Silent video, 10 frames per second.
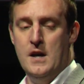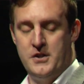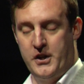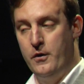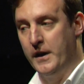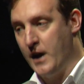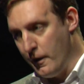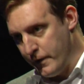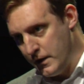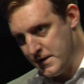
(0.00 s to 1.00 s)
security
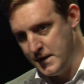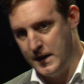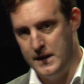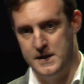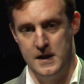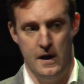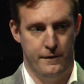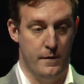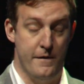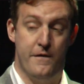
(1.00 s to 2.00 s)
governance needs
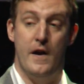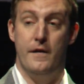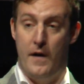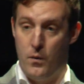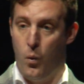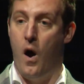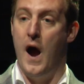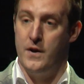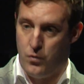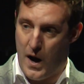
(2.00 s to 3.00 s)
from a very, very
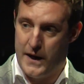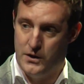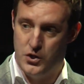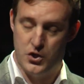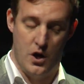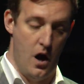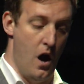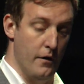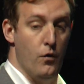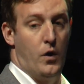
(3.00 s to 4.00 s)
wide range
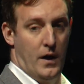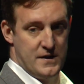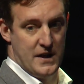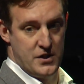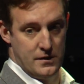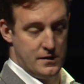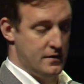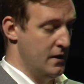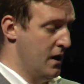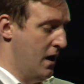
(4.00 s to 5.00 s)
of
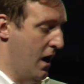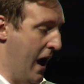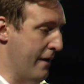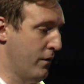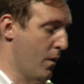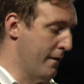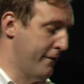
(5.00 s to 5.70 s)
organizations. Everyone